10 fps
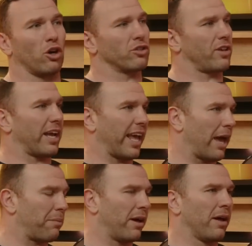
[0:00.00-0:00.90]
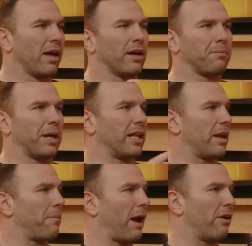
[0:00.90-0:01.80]
don't say gay, but bill
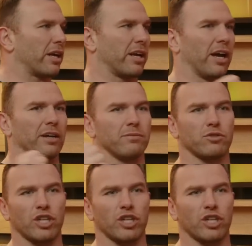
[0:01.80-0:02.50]
in America, mm.